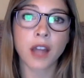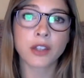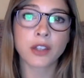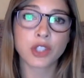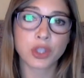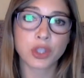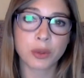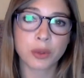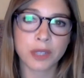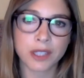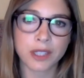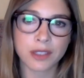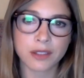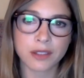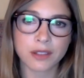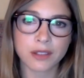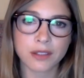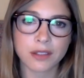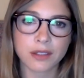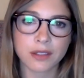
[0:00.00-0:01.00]
doing,
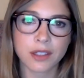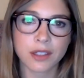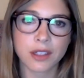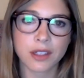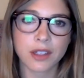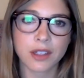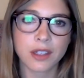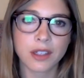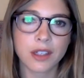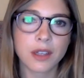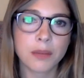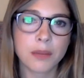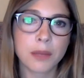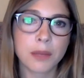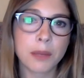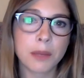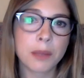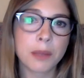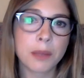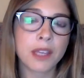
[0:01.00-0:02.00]

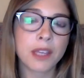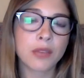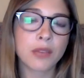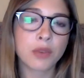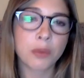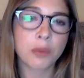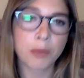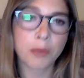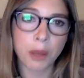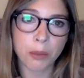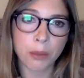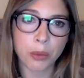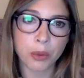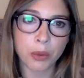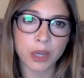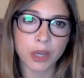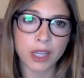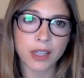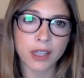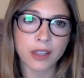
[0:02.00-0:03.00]
maybe
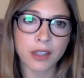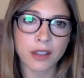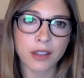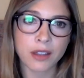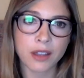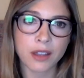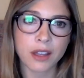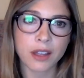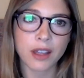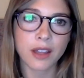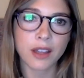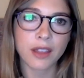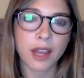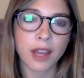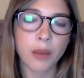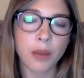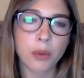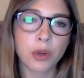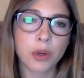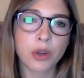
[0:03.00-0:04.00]
remembering
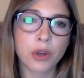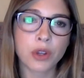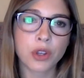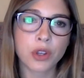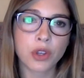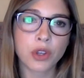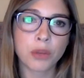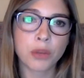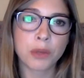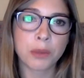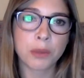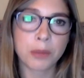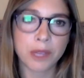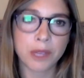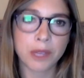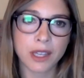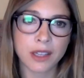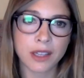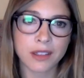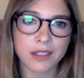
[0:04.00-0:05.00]
that we're human
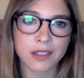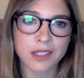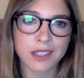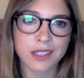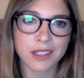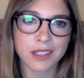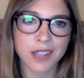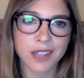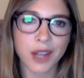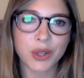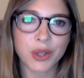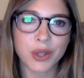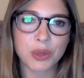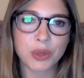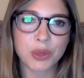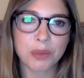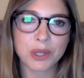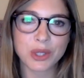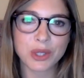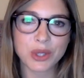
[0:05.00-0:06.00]
beings, not
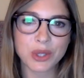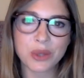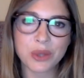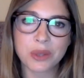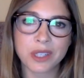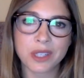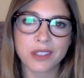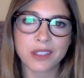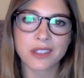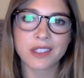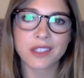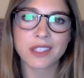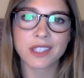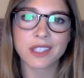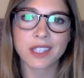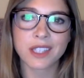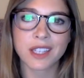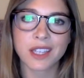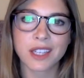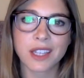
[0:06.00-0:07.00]
human doings,
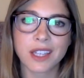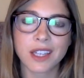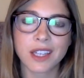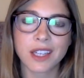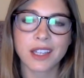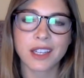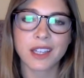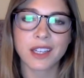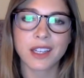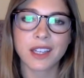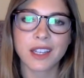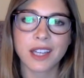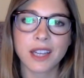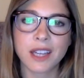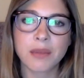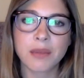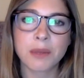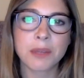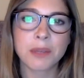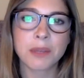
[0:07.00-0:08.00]
and
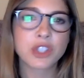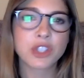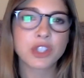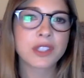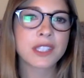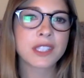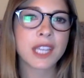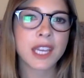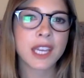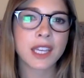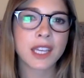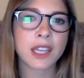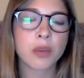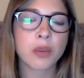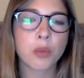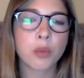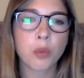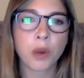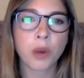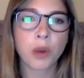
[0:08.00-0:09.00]
maybe just
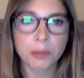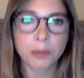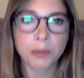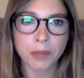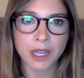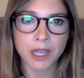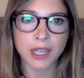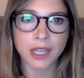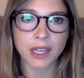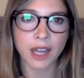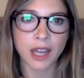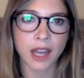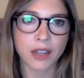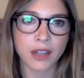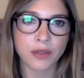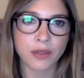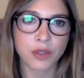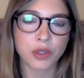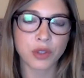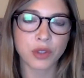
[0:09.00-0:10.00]
taking 1 minute out
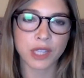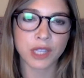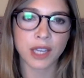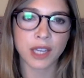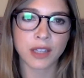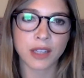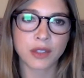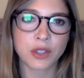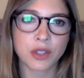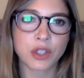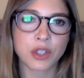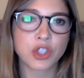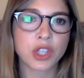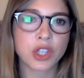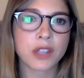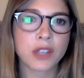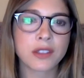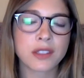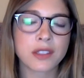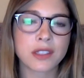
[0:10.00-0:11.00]
of your day to
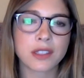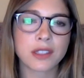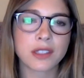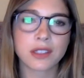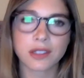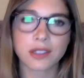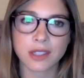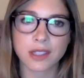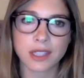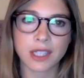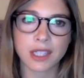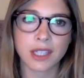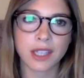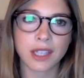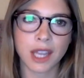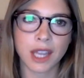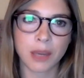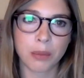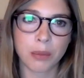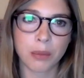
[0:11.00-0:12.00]
just sit
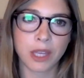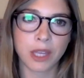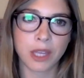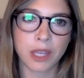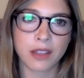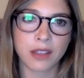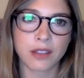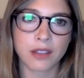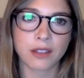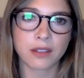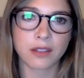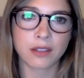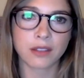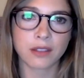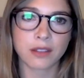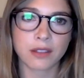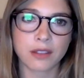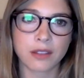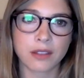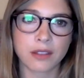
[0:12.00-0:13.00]
and be.
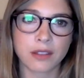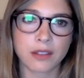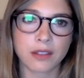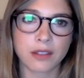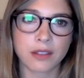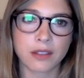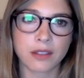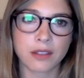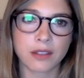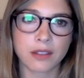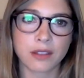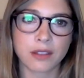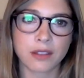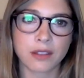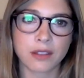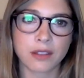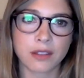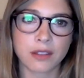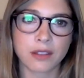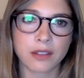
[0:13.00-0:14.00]

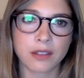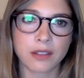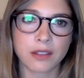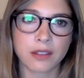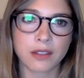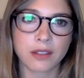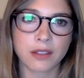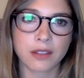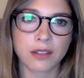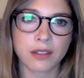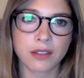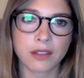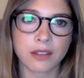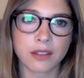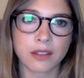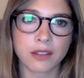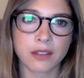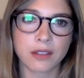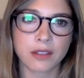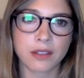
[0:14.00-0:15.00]
Just
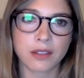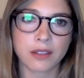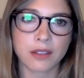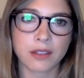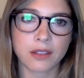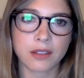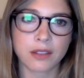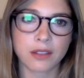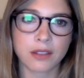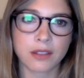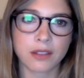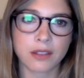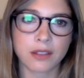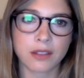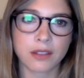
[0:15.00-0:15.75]
sit and be.